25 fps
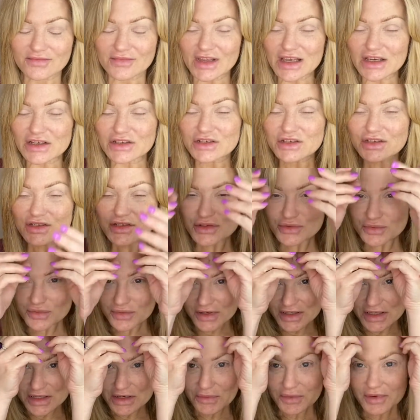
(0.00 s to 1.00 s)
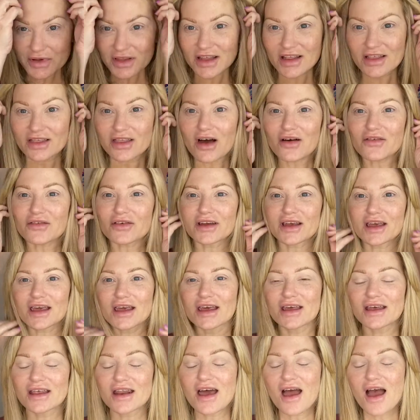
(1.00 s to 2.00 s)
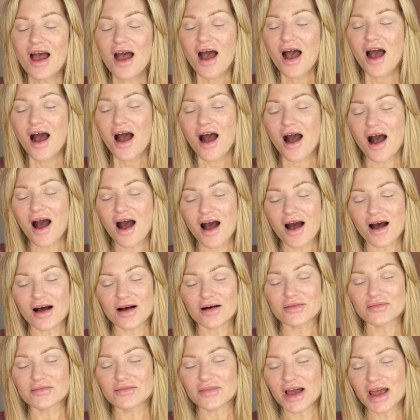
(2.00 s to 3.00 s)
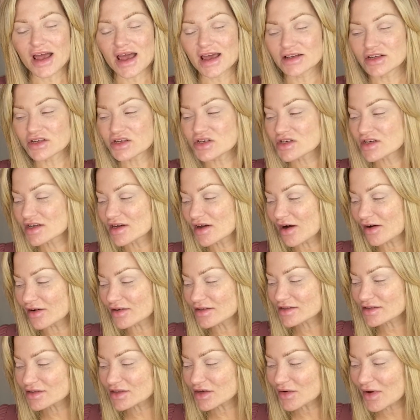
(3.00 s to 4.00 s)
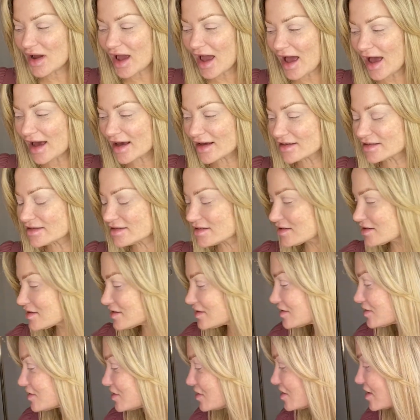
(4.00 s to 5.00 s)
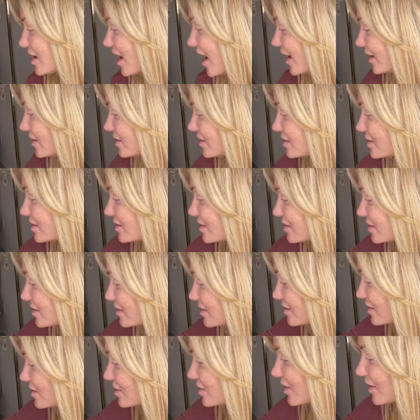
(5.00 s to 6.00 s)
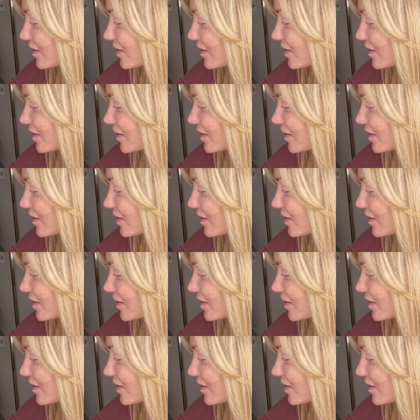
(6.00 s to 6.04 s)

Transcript: She's really, really loving it. Um, and she also has, so she has, so I